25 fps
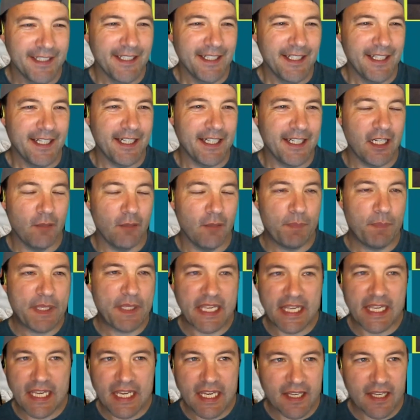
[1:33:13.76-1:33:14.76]
uh, PE
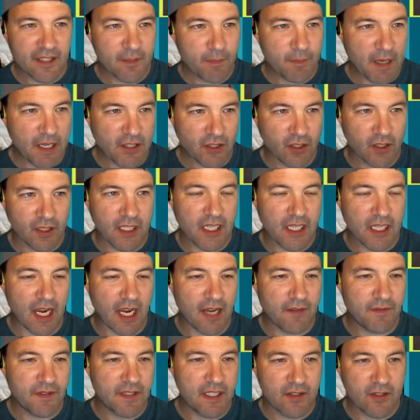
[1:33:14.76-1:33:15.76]
mm-hmm. especially,
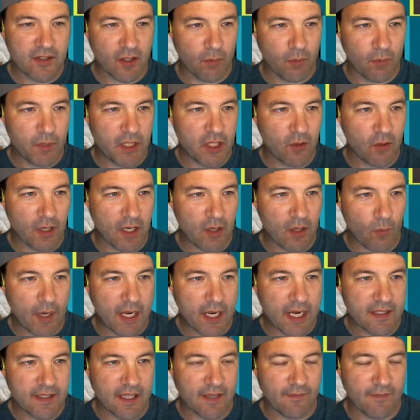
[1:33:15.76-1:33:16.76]
I've seen so many great
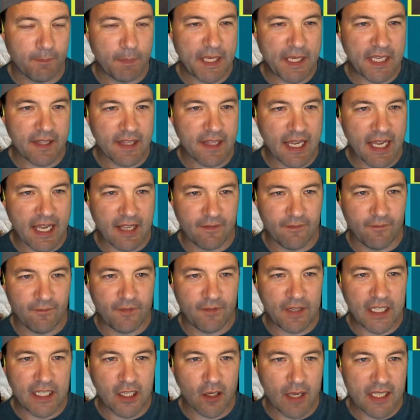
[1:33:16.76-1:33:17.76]
ways that, P that
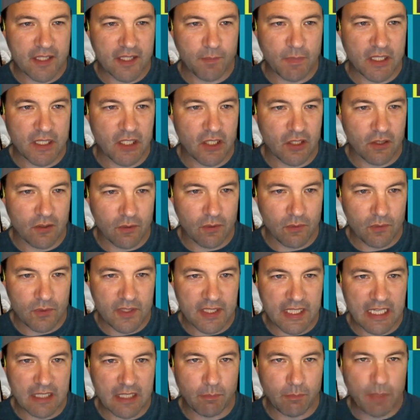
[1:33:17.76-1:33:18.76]
video has been
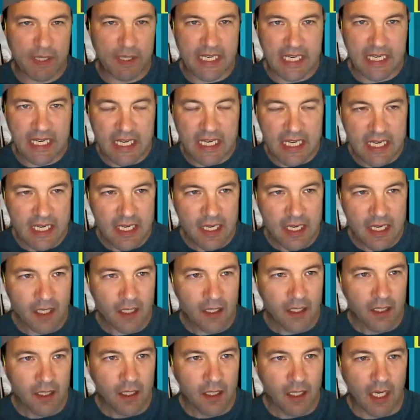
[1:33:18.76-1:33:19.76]
used in PE.
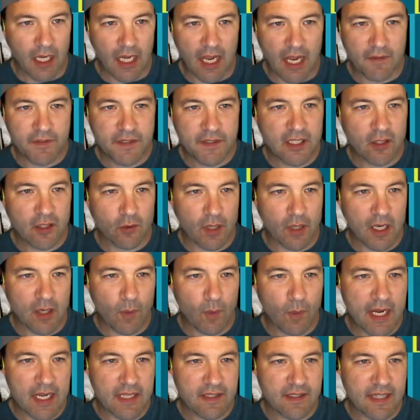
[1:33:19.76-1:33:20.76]
Uh, I've seen great
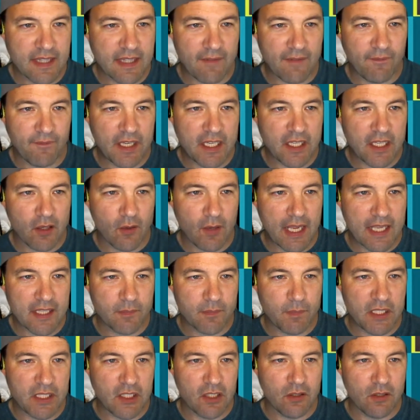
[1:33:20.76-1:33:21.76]
ways that video has
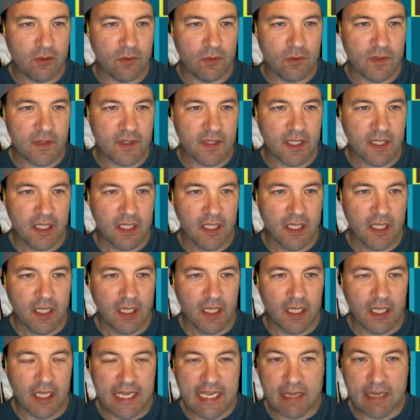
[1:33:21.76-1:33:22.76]
been used
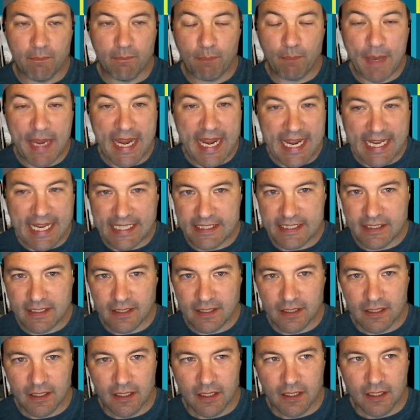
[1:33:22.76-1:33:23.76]
uh, in band.
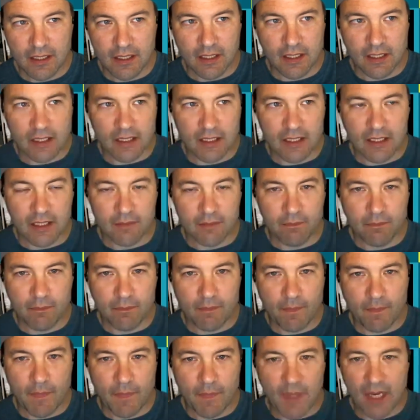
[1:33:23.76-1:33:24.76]
Um,
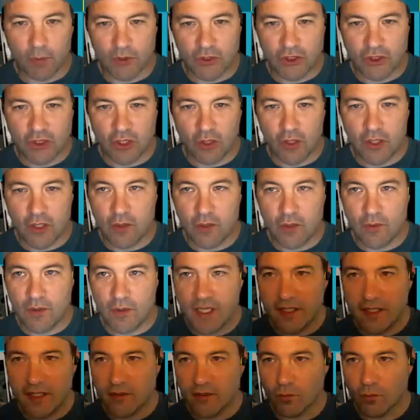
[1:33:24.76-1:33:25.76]
I will show you
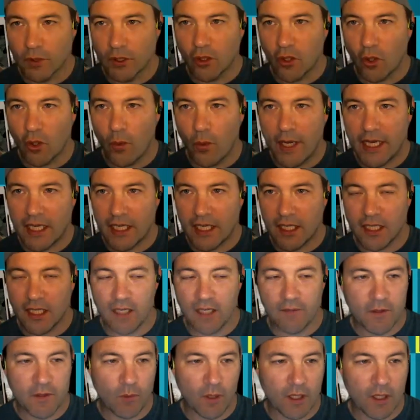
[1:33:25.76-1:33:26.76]
this real quick
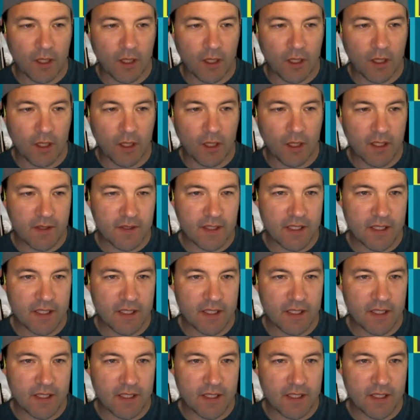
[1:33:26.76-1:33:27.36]
if you want to see